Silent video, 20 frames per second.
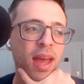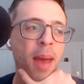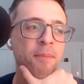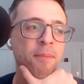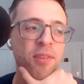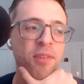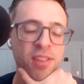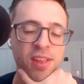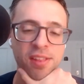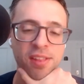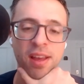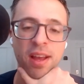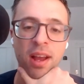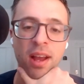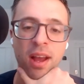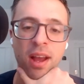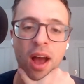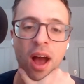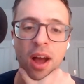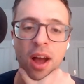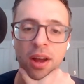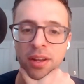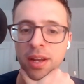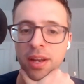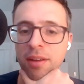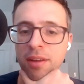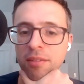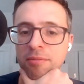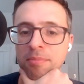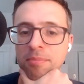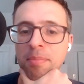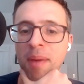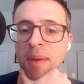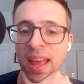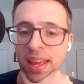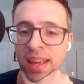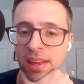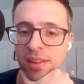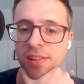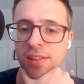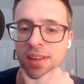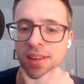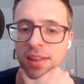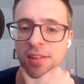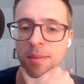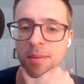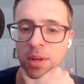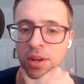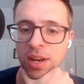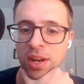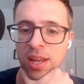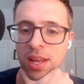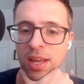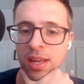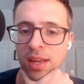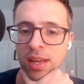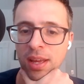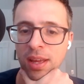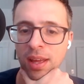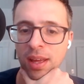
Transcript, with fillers: emphasis on cognitive bias in this community.